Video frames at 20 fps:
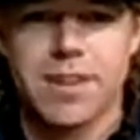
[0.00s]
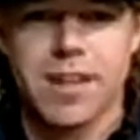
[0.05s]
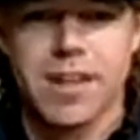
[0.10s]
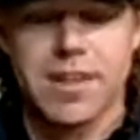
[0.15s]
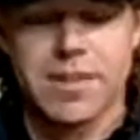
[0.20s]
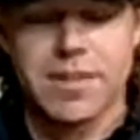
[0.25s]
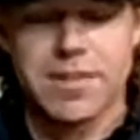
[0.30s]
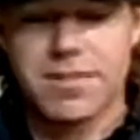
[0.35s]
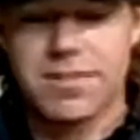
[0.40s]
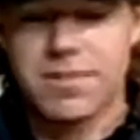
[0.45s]

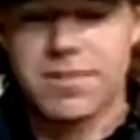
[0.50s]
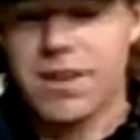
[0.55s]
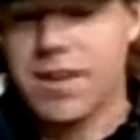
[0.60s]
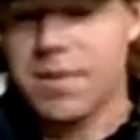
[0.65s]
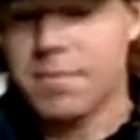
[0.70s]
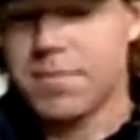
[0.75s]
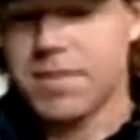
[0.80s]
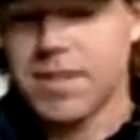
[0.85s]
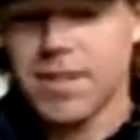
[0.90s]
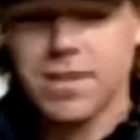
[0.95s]
I
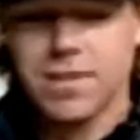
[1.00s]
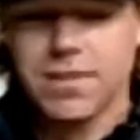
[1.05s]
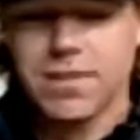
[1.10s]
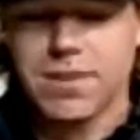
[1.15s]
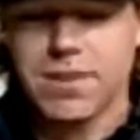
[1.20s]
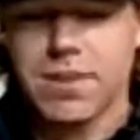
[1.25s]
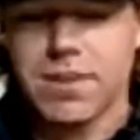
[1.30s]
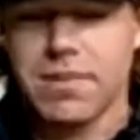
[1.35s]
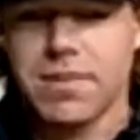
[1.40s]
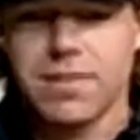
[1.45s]
saw him
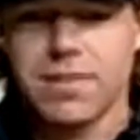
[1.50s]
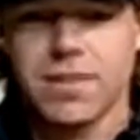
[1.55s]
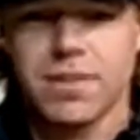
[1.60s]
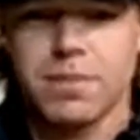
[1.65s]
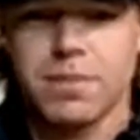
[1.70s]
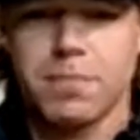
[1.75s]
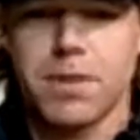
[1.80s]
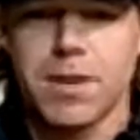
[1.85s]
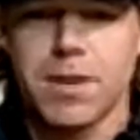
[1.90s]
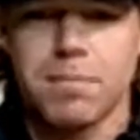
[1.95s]
teaching all these
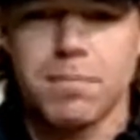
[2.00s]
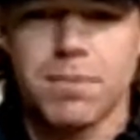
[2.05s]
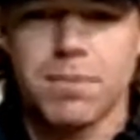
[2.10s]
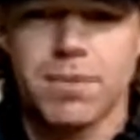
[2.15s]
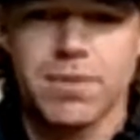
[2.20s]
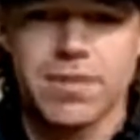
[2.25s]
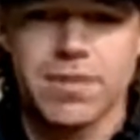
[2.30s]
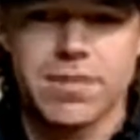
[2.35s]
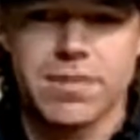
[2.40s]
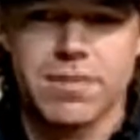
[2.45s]
other
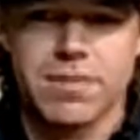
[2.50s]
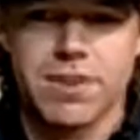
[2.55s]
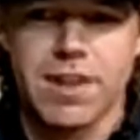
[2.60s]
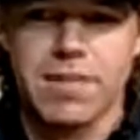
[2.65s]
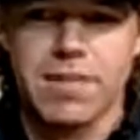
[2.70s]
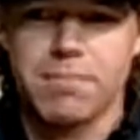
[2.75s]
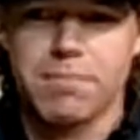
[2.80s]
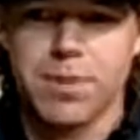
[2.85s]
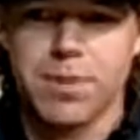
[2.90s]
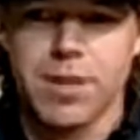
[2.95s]
people, these
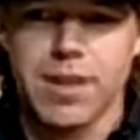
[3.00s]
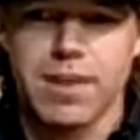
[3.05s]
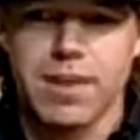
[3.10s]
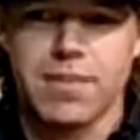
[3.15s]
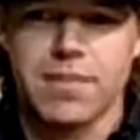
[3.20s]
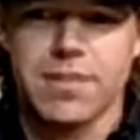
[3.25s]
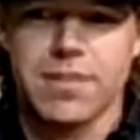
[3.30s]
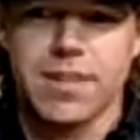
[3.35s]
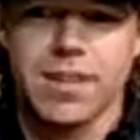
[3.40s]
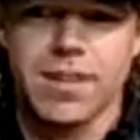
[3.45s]
great
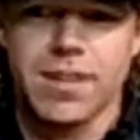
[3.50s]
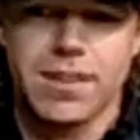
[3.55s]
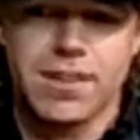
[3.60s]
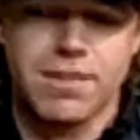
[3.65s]
players.